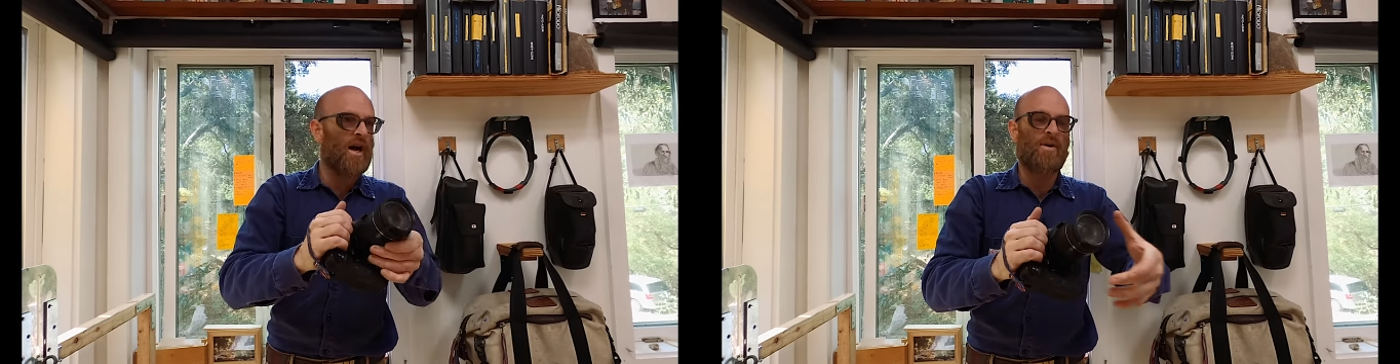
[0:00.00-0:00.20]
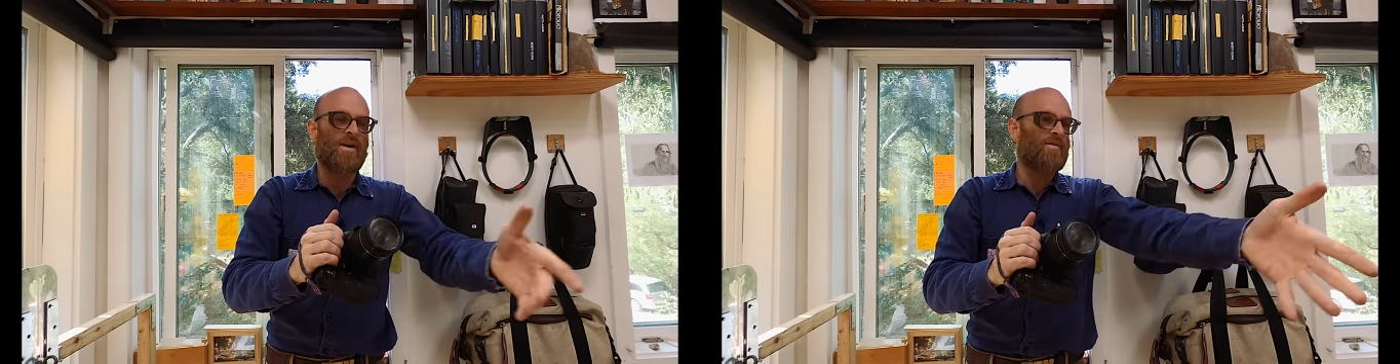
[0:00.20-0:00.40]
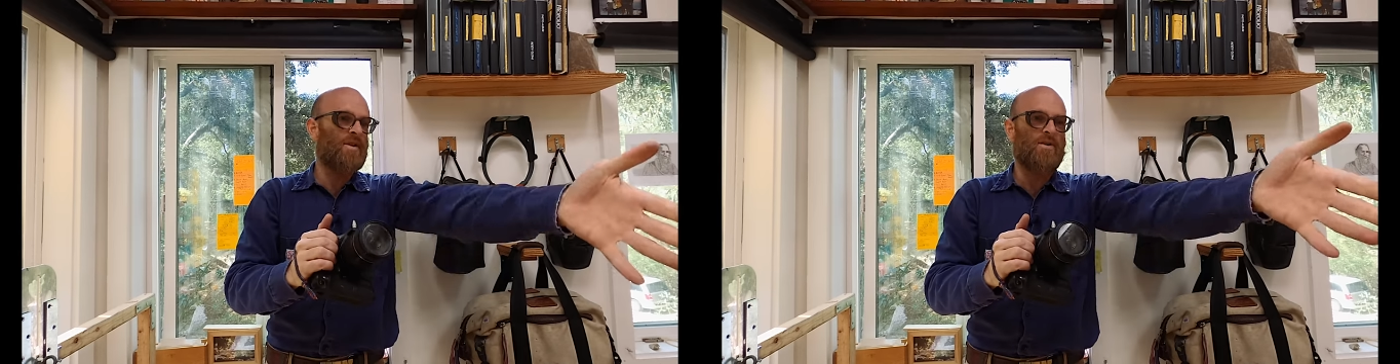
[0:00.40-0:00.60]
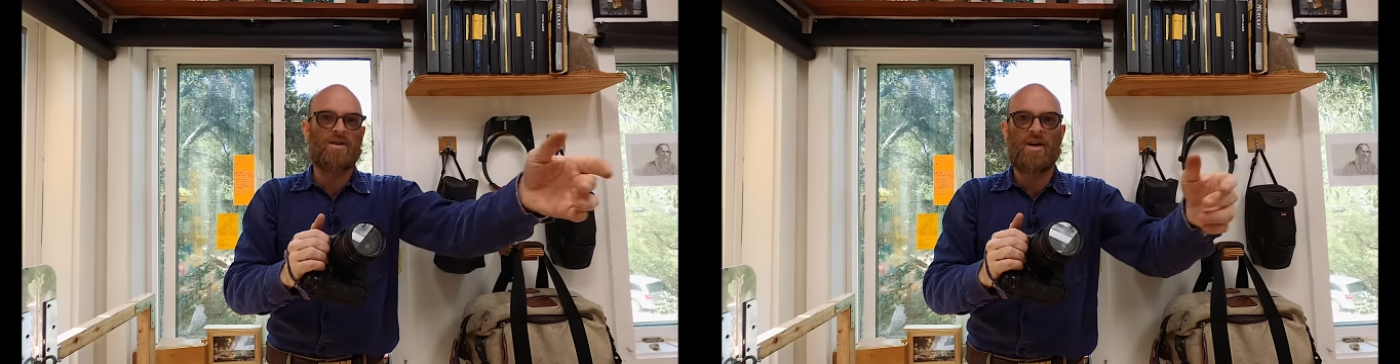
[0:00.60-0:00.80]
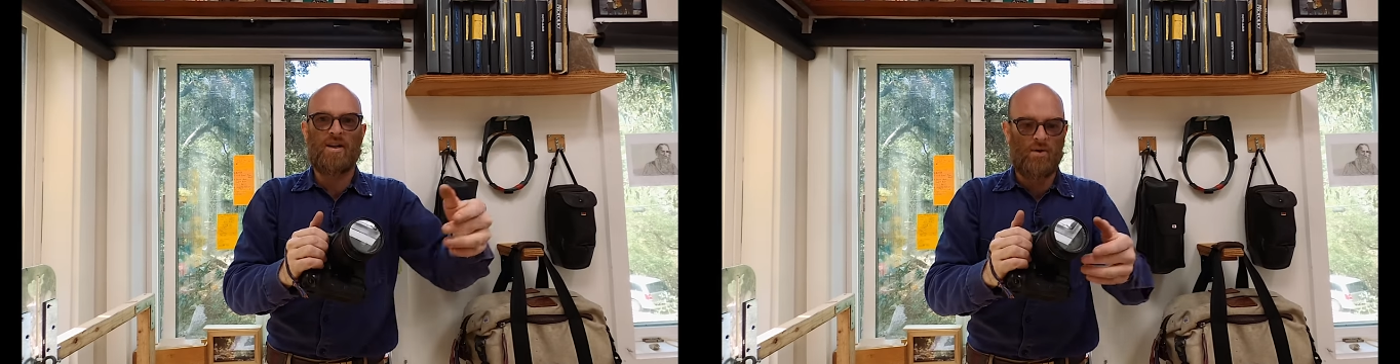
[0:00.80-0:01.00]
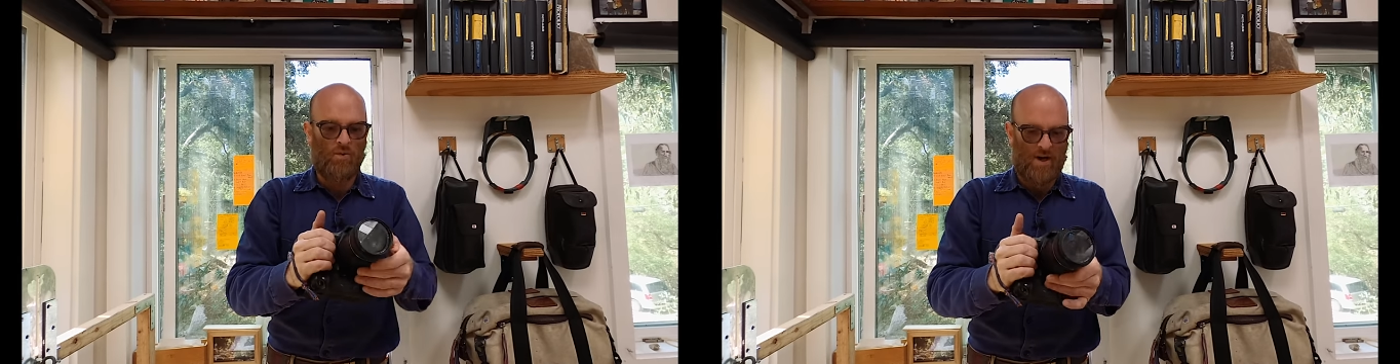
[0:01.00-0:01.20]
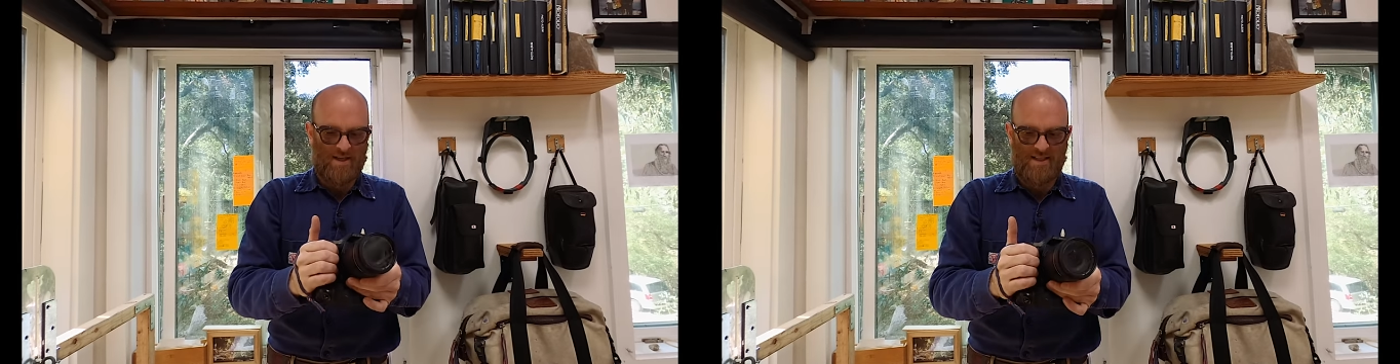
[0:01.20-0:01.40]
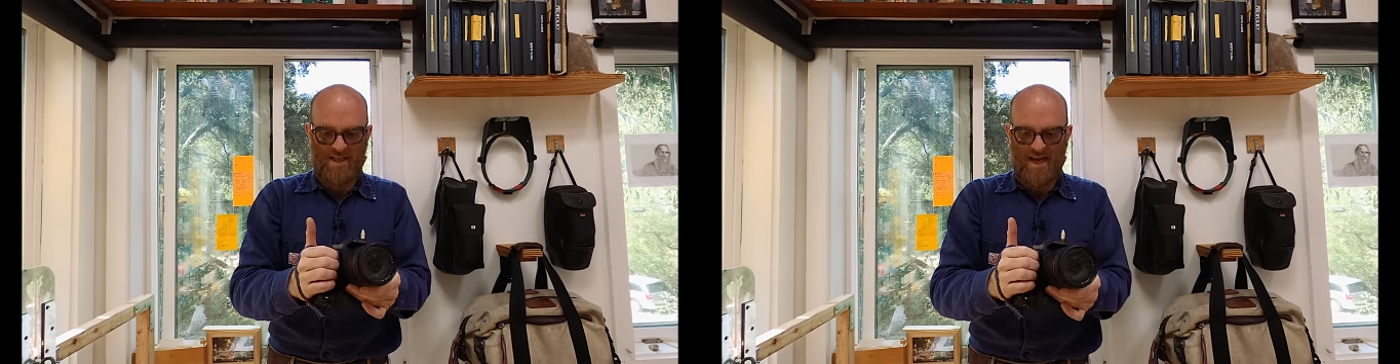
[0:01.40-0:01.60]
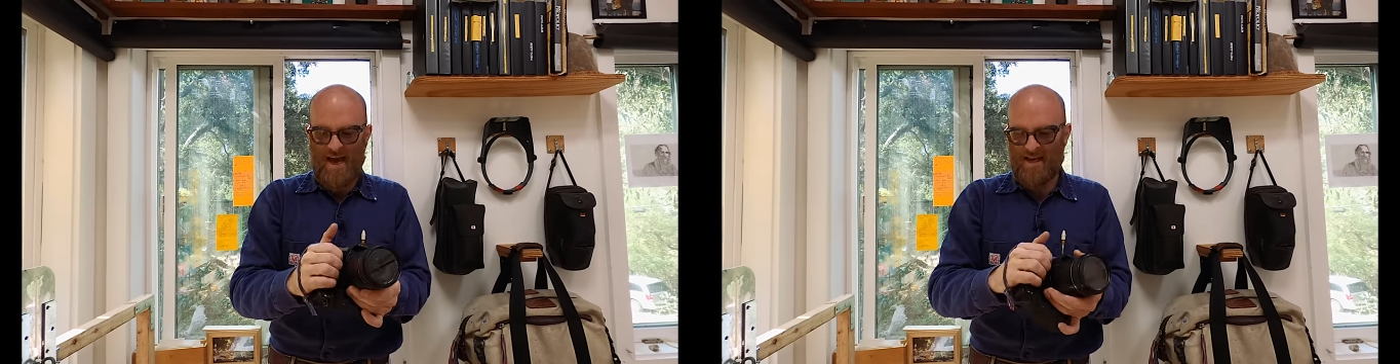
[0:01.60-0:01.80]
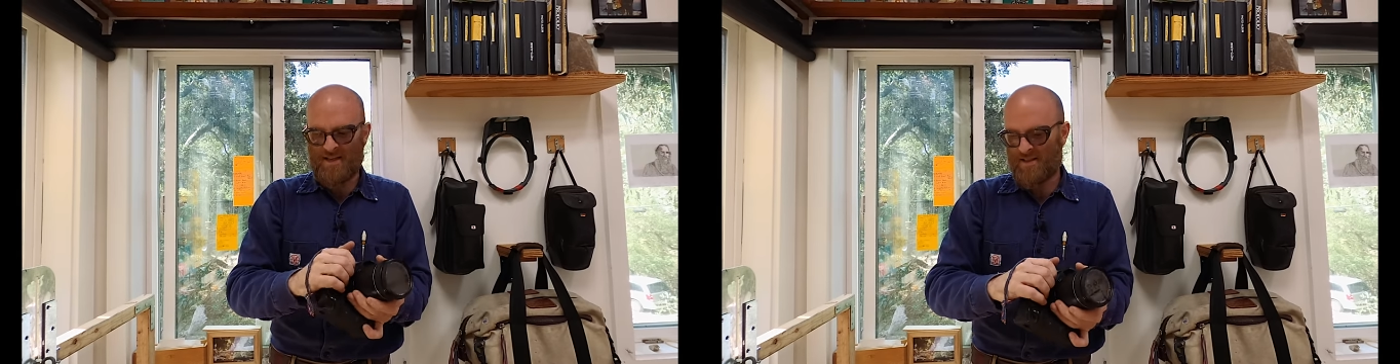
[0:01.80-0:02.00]
I would even use it on the
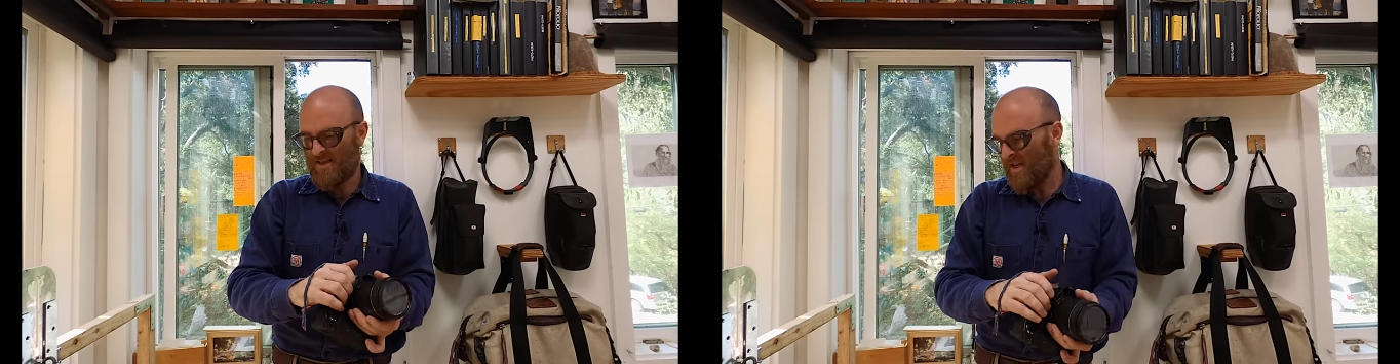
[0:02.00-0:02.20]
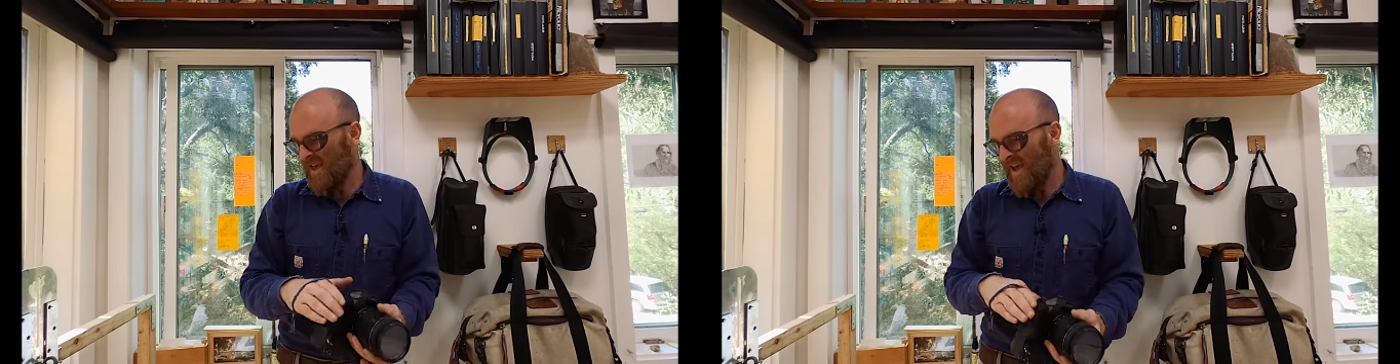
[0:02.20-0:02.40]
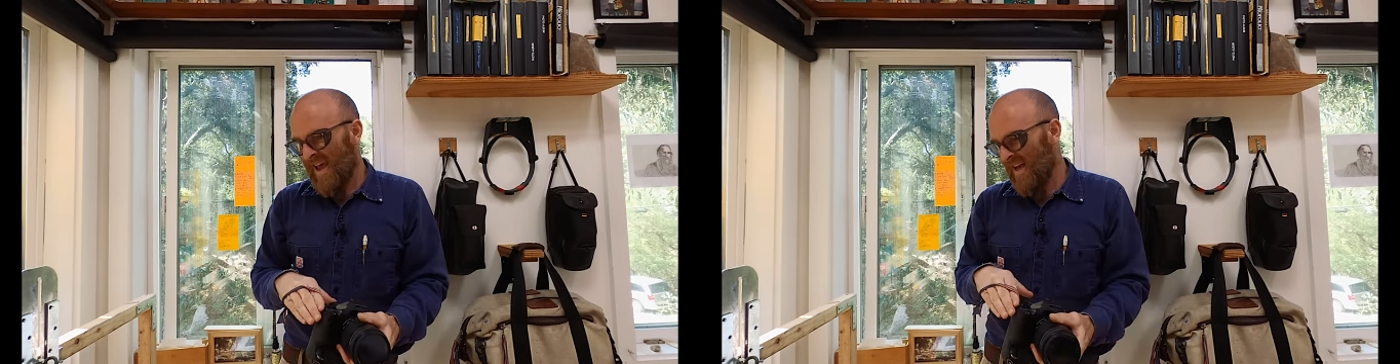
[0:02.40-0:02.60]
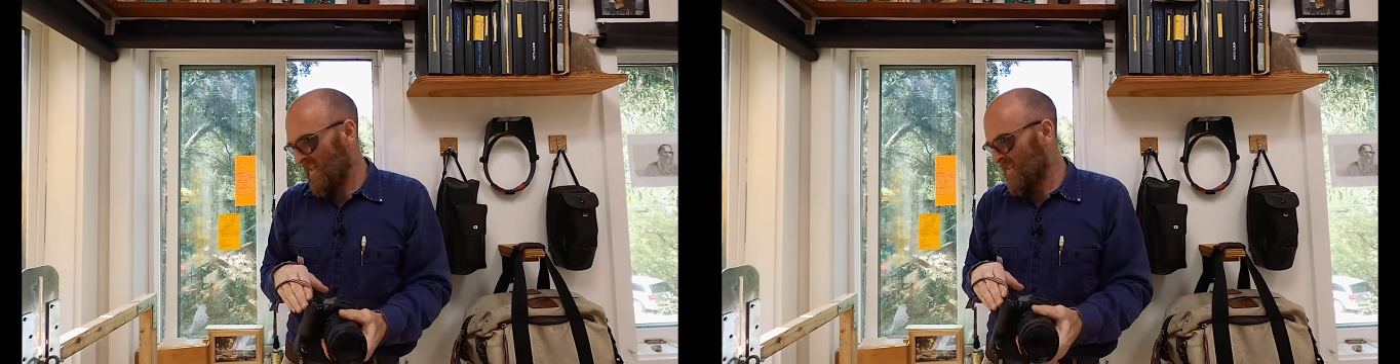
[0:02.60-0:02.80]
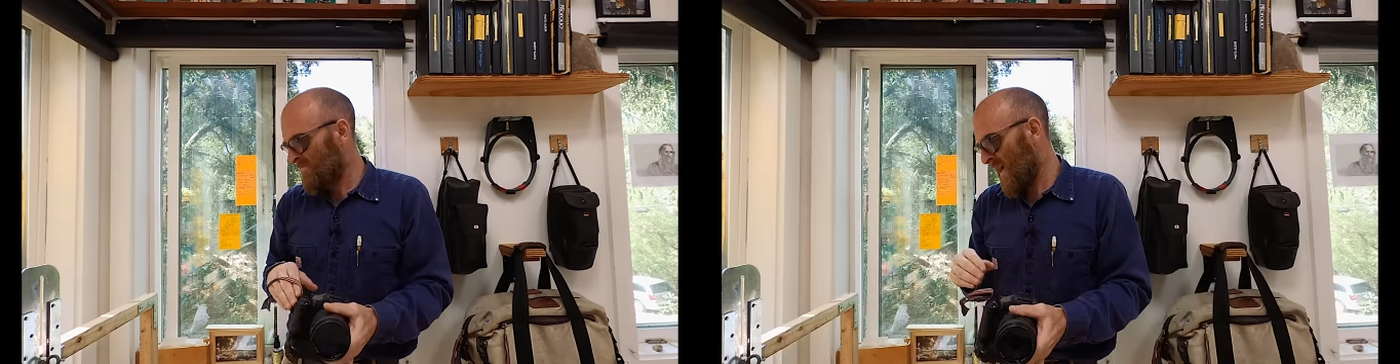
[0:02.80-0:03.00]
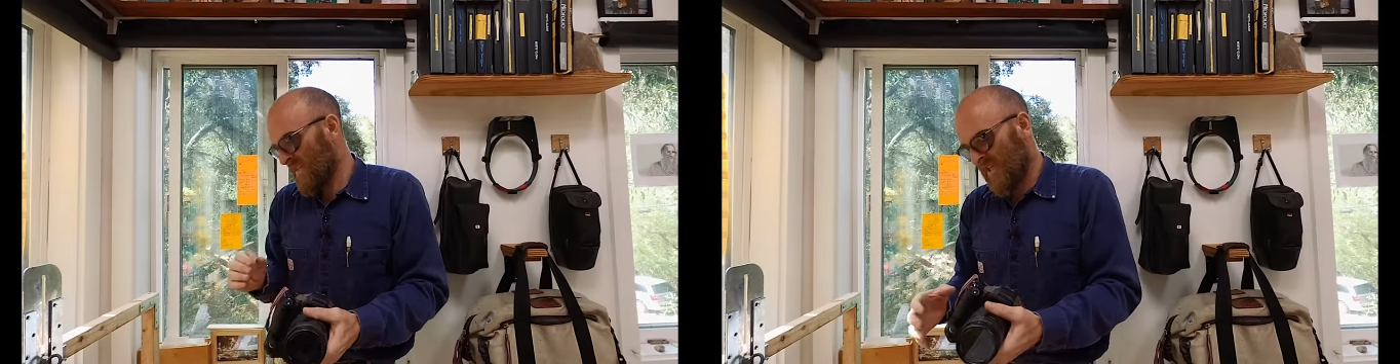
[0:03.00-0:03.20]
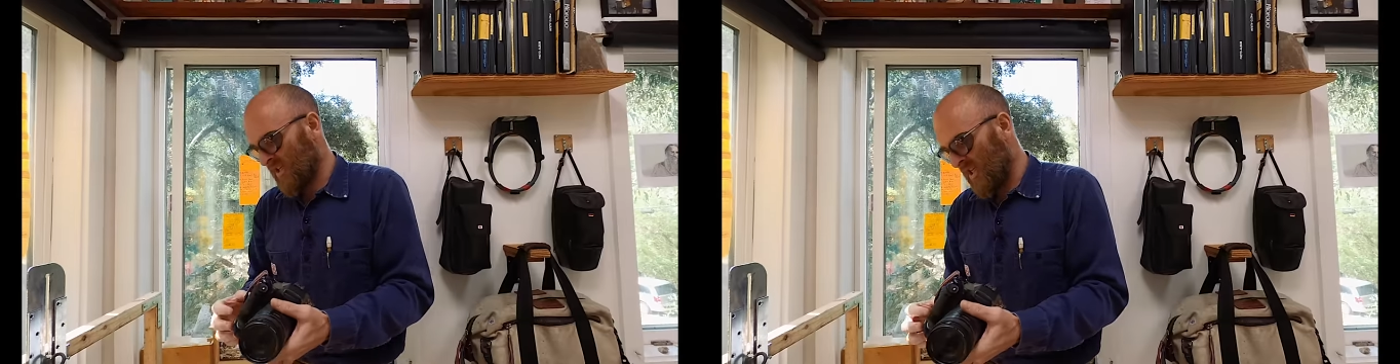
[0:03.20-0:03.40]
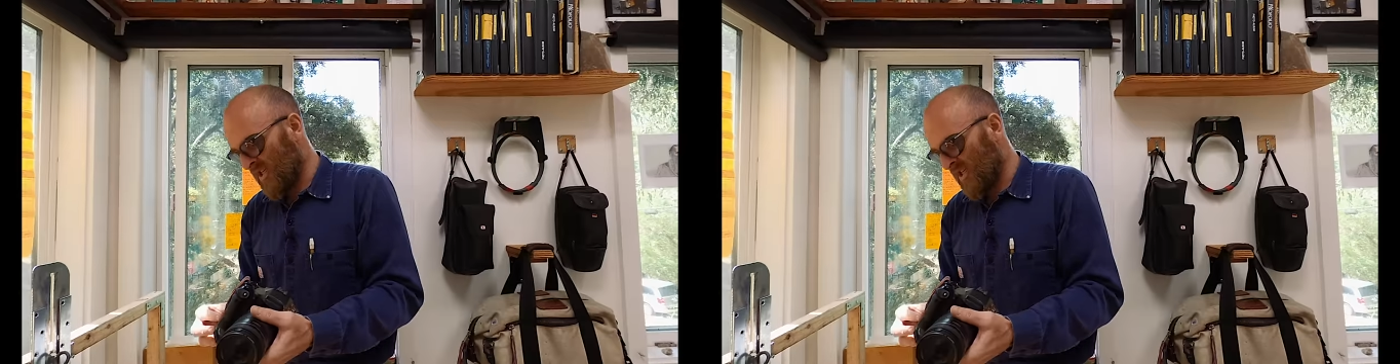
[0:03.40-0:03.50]
1DX, and it's basically